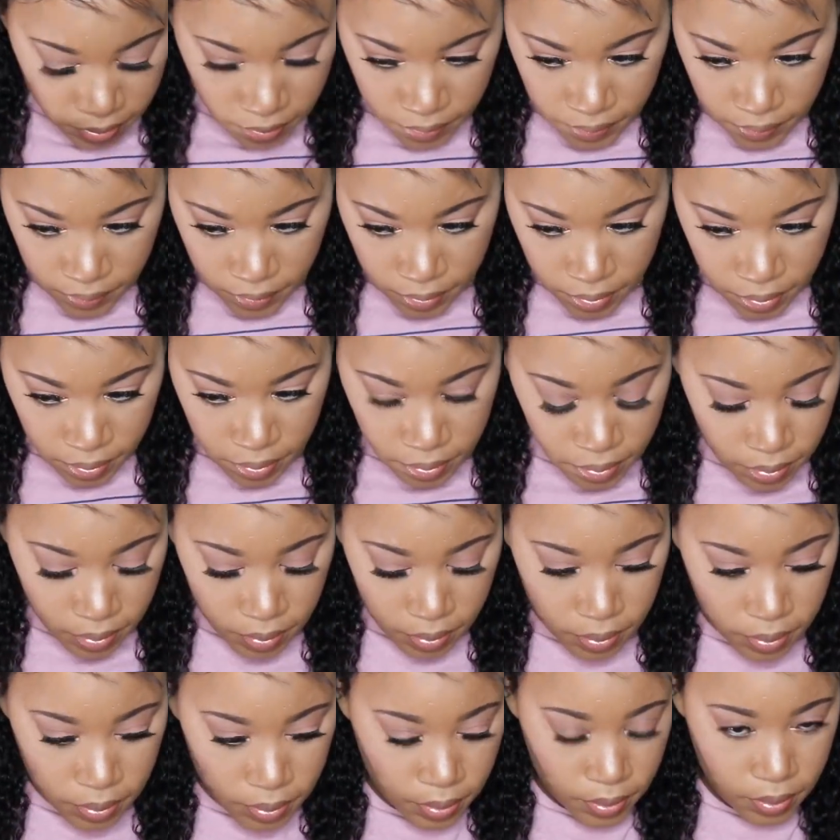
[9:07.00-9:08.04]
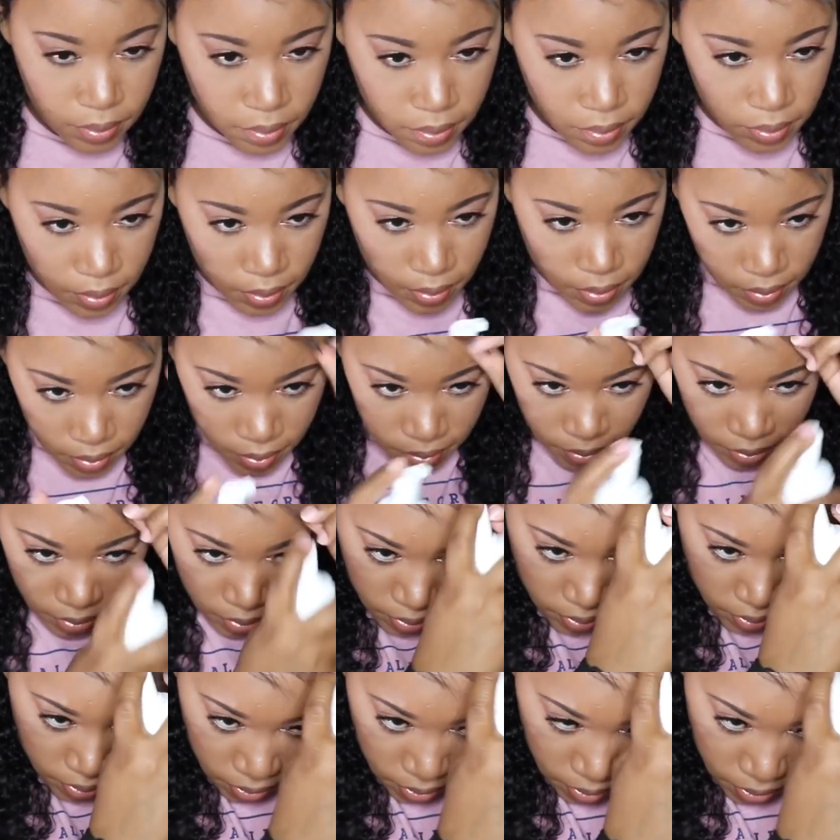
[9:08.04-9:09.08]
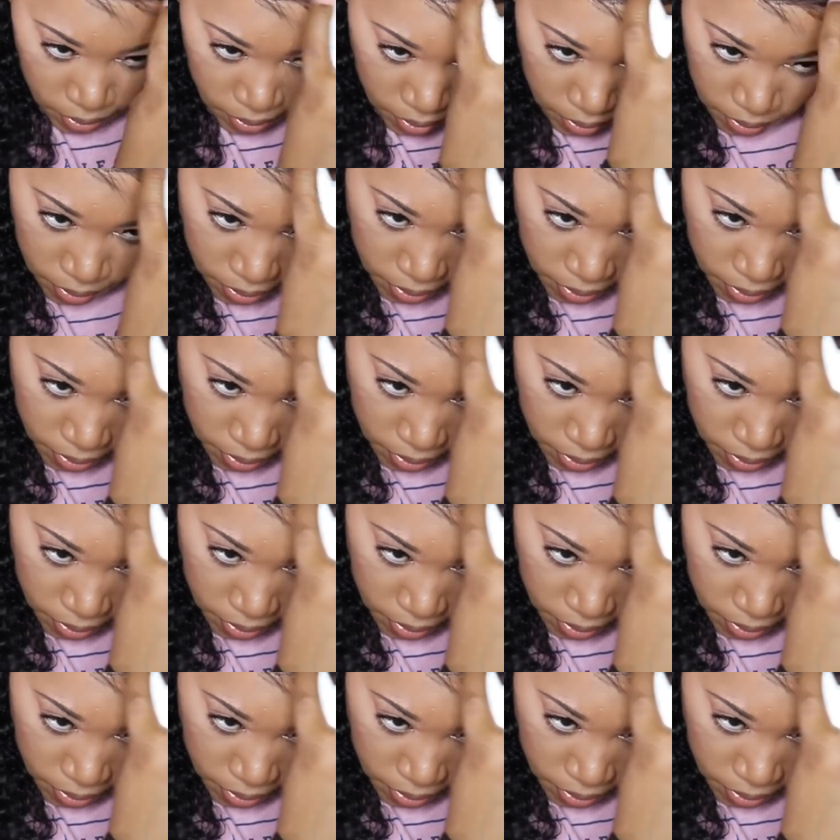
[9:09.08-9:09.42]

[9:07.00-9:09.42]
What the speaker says: you if you want to just stop at the